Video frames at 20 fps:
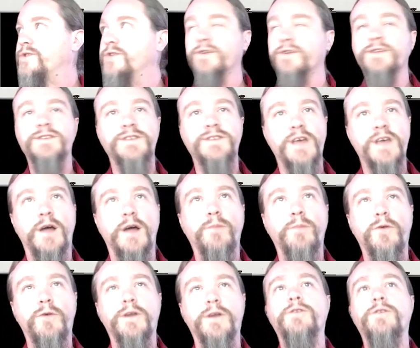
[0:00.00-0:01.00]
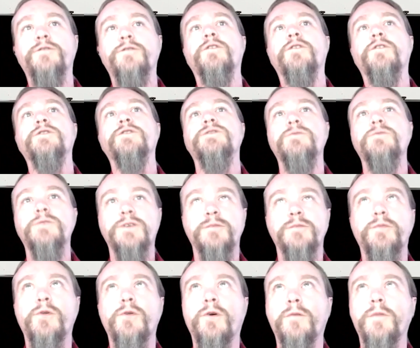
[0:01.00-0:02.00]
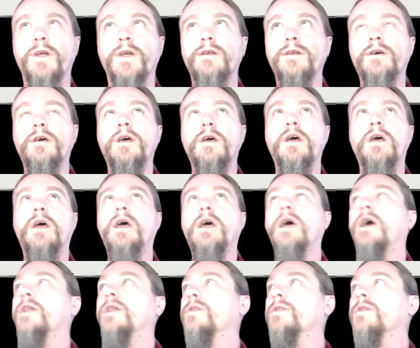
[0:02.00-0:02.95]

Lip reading: can set up when you first do a deployment. And the